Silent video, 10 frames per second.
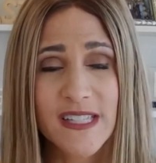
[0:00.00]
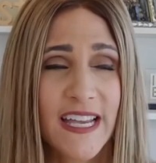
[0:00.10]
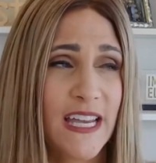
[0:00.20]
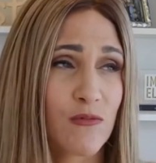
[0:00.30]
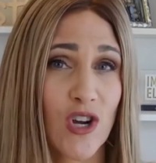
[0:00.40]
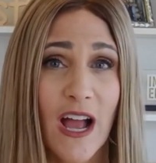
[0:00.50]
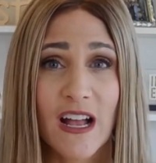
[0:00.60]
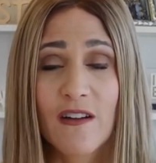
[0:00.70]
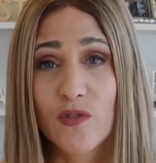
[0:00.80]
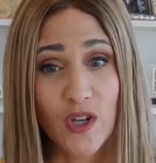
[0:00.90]
I keep track
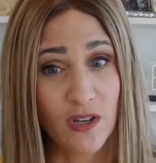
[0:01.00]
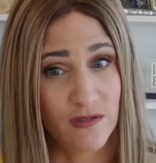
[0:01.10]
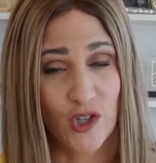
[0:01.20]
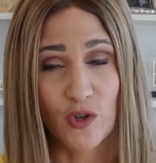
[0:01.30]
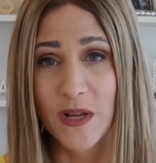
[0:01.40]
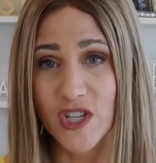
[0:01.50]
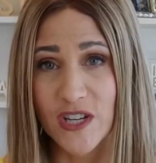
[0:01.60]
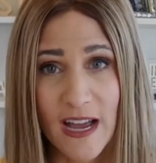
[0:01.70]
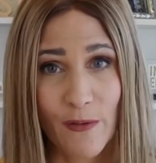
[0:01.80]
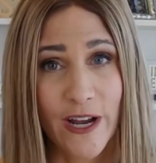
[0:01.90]
of, you
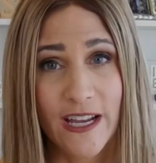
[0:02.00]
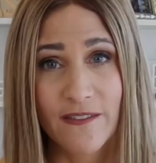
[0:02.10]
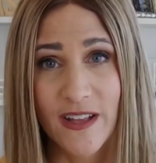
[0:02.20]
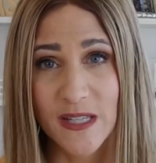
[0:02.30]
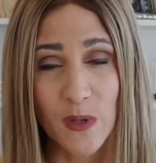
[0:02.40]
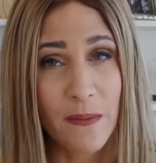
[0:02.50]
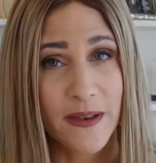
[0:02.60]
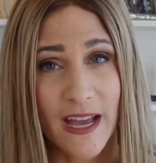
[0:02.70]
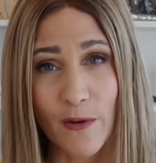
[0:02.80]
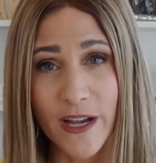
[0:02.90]
mentioned networking events. When I'm at
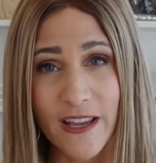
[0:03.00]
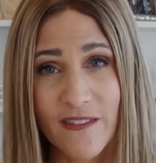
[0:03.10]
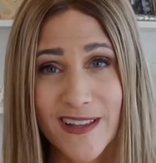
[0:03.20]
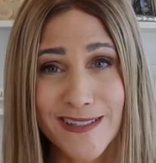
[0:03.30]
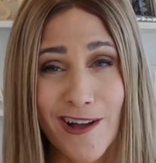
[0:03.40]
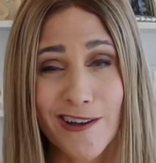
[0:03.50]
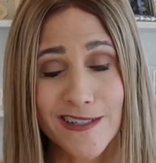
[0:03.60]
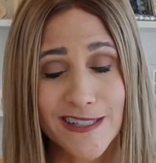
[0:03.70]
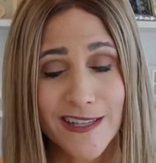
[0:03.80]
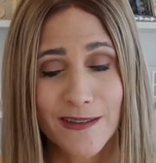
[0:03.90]
networking events,
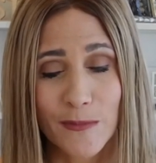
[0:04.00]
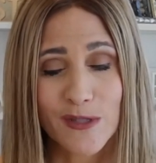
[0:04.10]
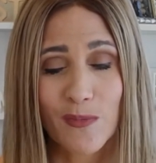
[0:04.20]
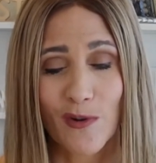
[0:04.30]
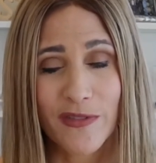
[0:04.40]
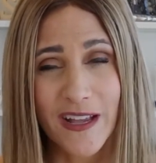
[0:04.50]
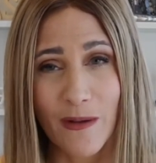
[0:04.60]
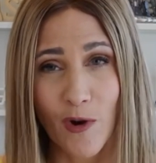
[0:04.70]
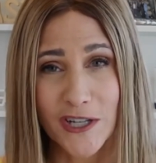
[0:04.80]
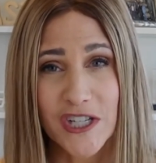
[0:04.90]
honestly, the most important thing
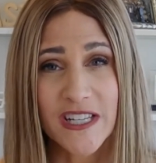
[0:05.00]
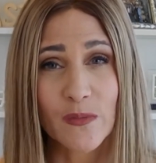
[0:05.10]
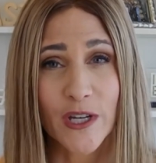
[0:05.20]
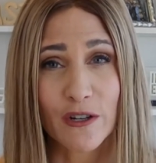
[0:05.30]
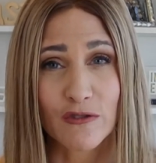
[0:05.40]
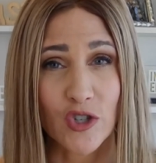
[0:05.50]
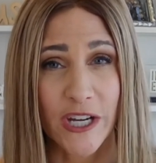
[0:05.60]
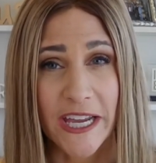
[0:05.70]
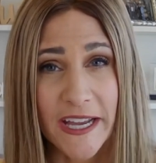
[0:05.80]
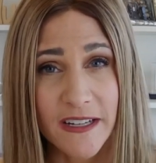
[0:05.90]
I'm watching is, what are you
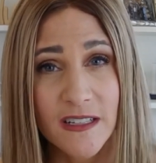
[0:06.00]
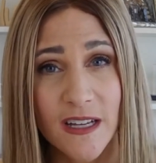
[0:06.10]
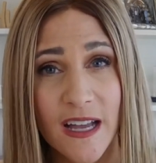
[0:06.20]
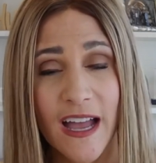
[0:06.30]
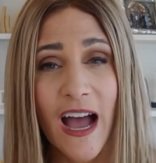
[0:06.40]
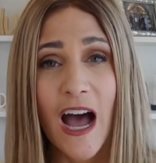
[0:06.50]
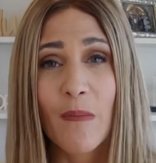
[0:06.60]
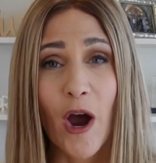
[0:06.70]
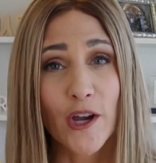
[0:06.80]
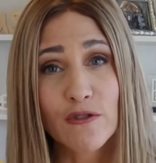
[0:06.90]
drinking?
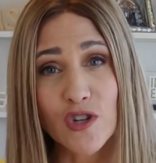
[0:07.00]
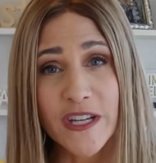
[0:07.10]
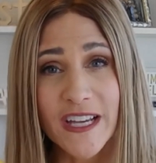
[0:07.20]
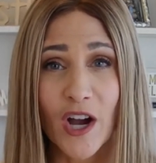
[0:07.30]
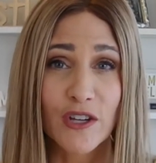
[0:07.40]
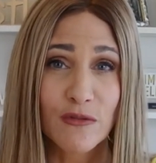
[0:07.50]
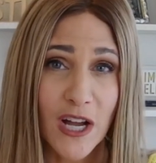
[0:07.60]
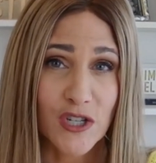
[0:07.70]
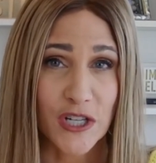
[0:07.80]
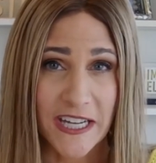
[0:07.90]
Are you drinking? Are you
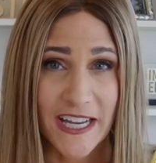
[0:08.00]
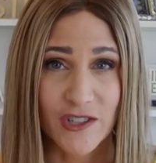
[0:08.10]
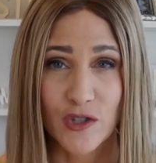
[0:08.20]
not drinking?